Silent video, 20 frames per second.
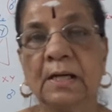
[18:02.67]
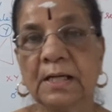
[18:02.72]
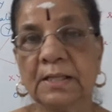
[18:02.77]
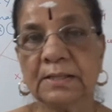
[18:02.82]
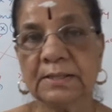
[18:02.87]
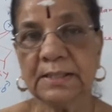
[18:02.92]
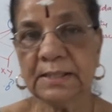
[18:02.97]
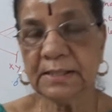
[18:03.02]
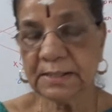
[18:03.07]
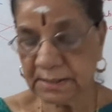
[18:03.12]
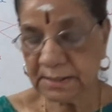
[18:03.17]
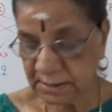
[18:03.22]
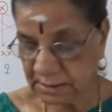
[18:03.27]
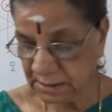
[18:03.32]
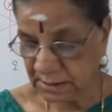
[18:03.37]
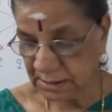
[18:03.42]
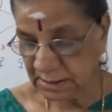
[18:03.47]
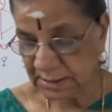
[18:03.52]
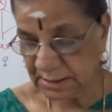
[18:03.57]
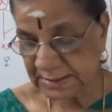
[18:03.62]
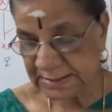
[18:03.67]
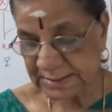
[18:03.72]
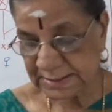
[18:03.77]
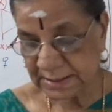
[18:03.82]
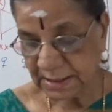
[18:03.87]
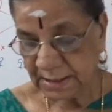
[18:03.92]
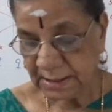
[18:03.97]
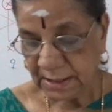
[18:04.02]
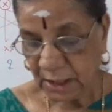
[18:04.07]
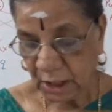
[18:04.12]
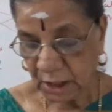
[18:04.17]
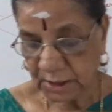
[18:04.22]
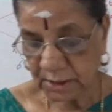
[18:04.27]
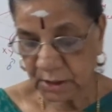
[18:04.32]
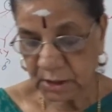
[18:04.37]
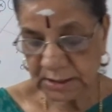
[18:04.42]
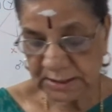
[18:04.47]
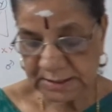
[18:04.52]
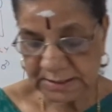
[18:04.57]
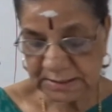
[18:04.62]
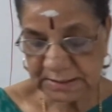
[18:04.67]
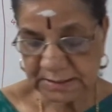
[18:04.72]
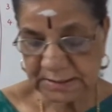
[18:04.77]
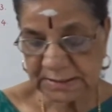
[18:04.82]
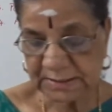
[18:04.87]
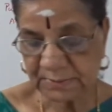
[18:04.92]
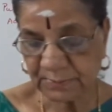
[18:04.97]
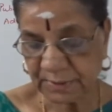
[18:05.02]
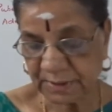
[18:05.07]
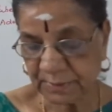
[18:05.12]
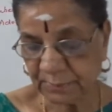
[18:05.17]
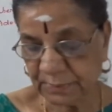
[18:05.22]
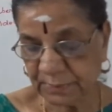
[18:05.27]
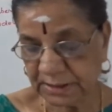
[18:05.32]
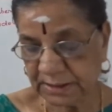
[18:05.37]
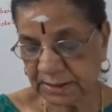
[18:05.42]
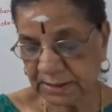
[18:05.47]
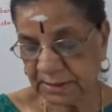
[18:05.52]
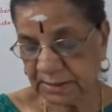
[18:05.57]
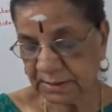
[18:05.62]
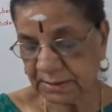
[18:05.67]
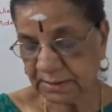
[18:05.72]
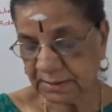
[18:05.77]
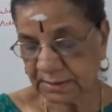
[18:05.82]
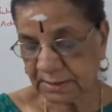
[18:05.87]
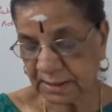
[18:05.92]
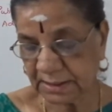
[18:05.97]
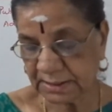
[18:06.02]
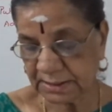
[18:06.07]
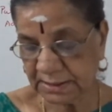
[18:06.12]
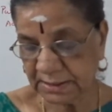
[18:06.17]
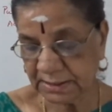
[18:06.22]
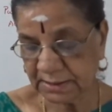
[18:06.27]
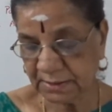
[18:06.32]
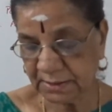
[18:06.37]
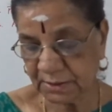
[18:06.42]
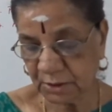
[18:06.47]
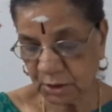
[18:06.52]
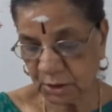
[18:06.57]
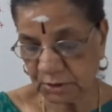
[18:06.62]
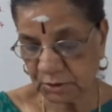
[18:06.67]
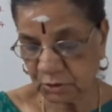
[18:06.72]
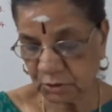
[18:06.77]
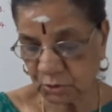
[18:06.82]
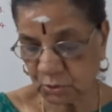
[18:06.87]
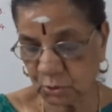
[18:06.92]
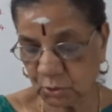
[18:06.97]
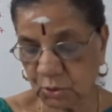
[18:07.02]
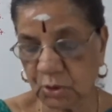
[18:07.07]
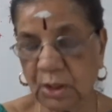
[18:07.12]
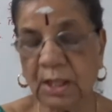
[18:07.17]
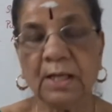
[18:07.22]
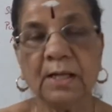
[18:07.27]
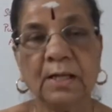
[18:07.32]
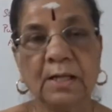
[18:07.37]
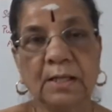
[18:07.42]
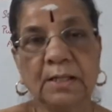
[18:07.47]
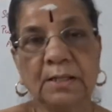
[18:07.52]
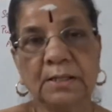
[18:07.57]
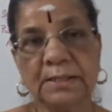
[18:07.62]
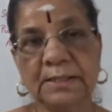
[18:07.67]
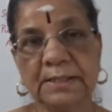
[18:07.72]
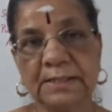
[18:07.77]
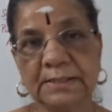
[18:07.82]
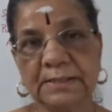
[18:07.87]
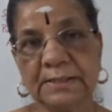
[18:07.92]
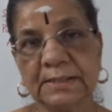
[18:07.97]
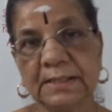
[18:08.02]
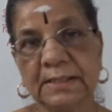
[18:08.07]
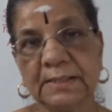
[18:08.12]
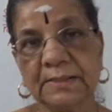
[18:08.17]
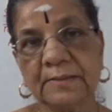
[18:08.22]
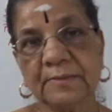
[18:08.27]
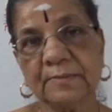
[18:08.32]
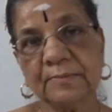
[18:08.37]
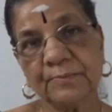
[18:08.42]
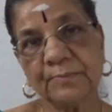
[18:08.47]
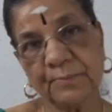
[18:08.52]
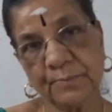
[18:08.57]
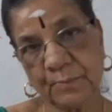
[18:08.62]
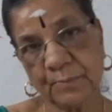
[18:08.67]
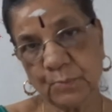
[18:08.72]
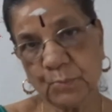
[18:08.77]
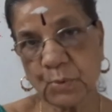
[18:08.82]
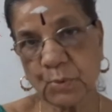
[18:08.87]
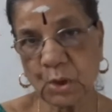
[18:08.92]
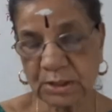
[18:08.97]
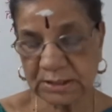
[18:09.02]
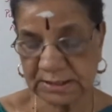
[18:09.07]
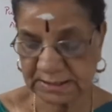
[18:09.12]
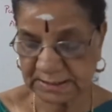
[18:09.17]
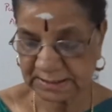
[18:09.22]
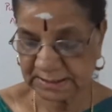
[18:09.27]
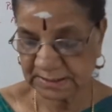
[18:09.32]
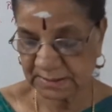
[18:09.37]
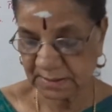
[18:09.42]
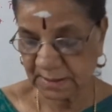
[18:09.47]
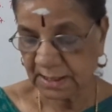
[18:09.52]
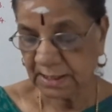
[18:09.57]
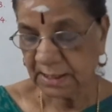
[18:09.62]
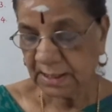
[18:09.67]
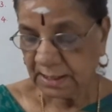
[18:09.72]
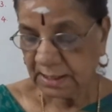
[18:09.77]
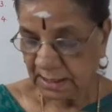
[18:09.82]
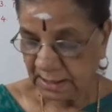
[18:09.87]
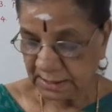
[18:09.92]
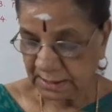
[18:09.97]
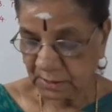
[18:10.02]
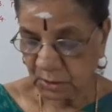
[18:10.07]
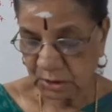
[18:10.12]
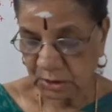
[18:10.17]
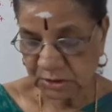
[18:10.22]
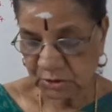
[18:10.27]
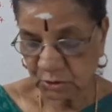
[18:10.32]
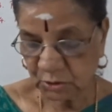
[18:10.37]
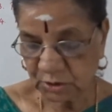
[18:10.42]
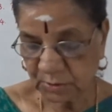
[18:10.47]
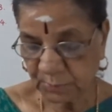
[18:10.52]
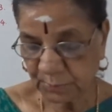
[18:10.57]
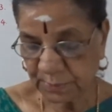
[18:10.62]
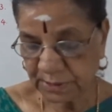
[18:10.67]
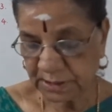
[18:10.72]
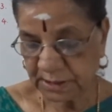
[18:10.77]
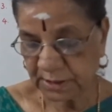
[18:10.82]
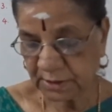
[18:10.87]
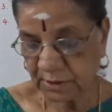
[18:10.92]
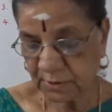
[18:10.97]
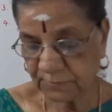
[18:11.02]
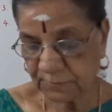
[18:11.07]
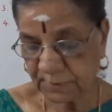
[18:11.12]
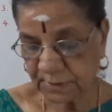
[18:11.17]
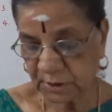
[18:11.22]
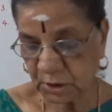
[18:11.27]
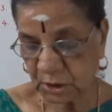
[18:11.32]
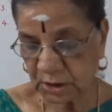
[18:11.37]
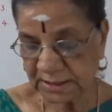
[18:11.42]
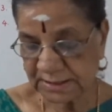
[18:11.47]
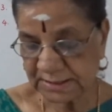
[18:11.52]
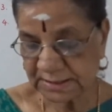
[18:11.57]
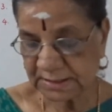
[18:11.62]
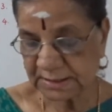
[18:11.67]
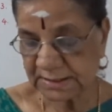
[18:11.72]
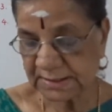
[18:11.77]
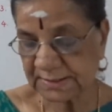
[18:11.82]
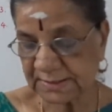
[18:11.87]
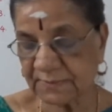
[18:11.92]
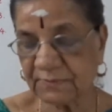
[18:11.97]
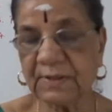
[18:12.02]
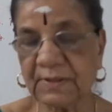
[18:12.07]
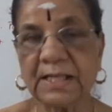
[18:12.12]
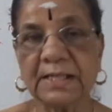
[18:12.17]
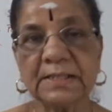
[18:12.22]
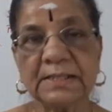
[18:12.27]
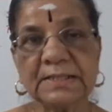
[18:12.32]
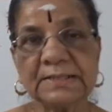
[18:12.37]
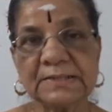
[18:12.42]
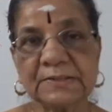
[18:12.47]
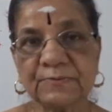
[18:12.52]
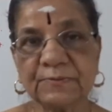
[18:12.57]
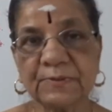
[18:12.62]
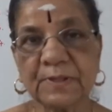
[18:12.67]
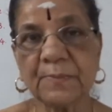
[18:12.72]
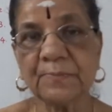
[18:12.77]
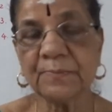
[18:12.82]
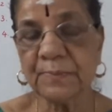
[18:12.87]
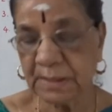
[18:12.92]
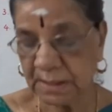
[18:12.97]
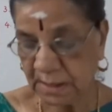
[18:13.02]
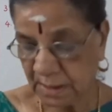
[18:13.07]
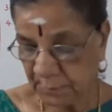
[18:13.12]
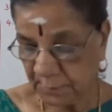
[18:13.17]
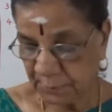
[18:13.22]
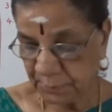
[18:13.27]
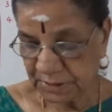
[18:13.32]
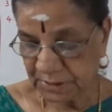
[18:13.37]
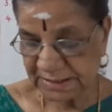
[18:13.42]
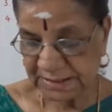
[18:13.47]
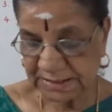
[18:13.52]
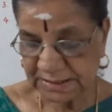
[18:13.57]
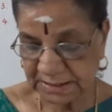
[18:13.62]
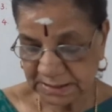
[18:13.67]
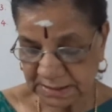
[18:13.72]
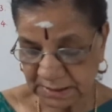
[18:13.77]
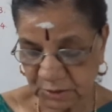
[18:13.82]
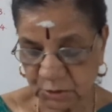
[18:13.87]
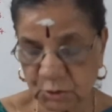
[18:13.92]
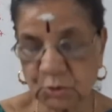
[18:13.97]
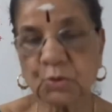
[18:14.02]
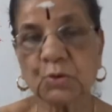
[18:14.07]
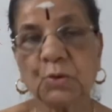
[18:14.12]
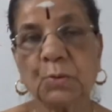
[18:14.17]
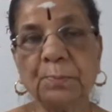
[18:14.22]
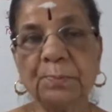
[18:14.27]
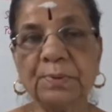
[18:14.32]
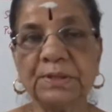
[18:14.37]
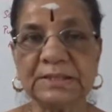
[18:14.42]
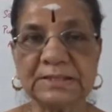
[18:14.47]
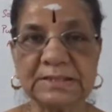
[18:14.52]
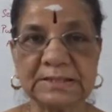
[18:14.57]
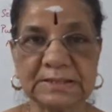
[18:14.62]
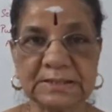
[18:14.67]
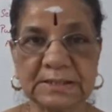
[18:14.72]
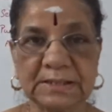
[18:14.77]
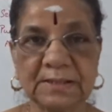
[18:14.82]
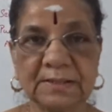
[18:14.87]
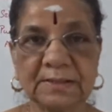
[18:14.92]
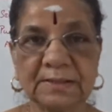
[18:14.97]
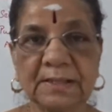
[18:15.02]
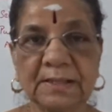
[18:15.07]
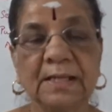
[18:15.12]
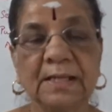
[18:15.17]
And in girls, adolescence may begin a year or two earlier than boys. And also the period of adolescence varies from person to person.